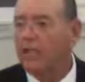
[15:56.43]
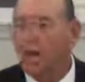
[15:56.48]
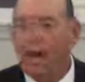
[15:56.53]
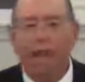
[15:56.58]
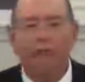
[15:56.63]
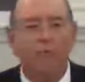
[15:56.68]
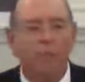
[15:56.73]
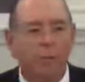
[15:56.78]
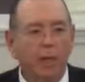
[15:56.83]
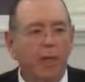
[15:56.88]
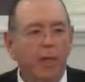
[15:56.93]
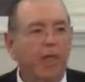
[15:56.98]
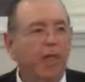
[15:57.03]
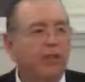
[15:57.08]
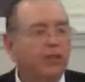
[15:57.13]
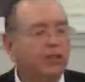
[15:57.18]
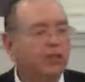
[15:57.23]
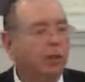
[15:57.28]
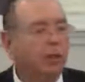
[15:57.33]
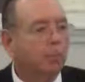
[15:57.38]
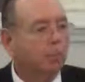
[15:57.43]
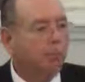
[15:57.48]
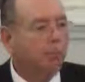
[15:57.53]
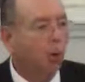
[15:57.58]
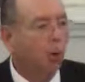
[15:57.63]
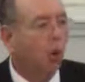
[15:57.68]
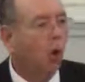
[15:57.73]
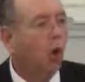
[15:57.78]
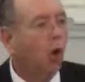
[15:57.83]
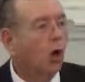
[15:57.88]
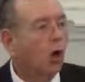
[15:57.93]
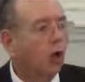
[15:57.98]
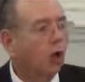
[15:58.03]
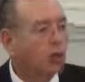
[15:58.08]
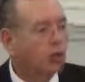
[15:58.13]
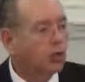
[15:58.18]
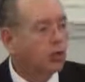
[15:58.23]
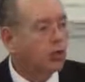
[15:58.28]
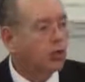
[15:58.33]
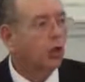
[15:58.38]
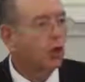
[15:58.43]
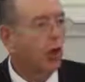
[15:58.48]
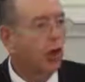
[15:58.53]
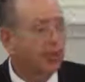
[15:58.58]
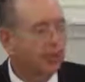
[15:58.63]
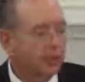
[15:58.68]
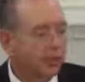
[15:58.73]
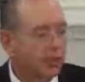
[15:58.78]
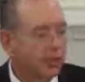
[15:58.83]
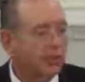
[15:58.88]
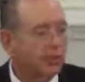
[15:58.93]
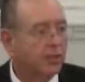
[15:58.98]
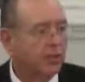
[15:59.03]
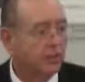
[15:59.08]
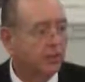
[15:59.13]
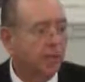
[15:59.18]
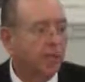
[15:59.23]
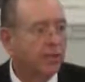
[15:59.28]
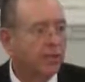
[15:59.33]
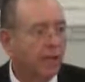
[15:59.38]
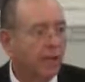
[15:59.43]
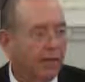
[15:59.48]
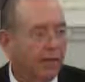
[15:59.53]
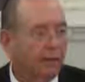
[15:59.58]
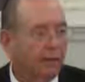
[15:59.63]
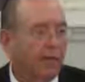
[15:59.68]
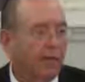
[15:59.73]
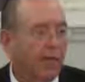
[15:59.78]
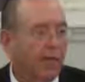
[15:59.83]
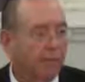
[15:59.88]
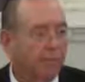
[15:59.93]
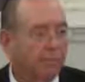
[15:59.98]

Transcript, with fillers: I've made some poor choices in my lifetime.